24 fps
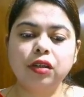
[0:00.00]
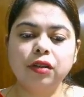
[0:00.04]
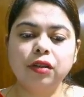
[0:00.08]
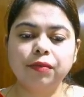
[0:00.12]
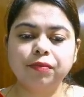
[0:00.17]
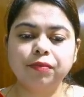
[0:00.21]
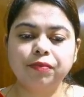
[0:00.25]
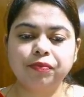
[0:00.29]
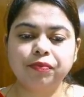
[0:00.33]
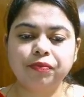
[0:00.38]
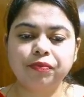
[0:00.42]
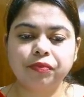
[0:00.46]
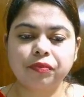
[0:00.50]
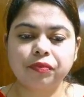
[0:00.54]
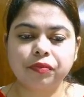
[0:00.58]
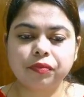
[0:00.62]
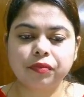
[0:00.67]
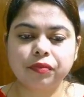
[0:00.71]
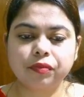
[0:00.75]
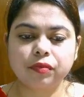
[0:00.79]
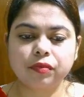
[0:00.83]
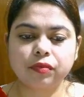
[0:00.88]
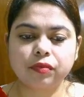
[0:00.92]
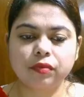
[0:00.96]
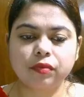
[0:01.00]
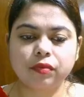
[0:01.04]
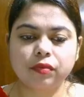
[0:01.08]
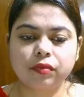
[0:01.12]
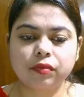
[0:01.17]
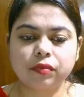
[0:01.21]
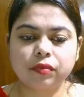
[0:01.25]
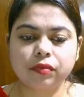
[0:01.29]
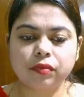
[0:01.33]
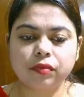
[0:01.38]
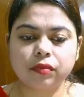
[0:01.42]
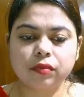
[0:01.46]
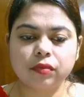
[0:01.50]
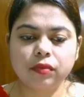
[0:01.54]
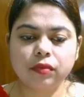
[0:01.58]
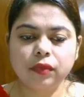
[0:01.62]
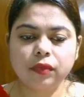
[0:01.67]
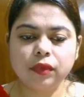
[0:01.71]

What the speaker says: (no one is talking)